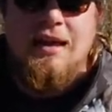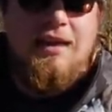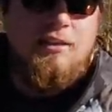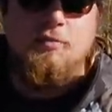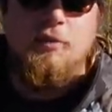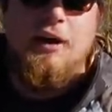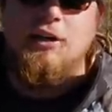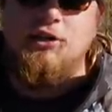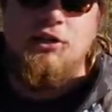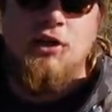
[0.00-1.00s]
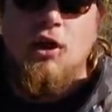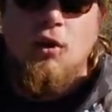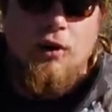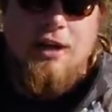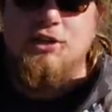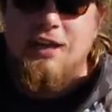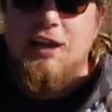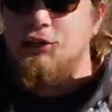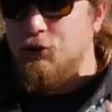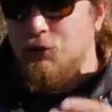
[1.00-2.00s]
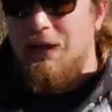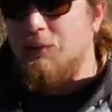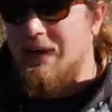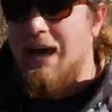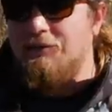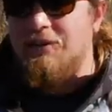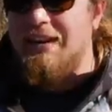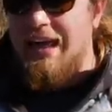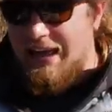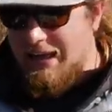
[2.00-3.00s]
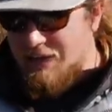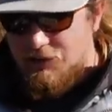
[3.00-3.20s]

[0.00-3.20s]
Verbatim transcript: inspiration, or educational like we have today.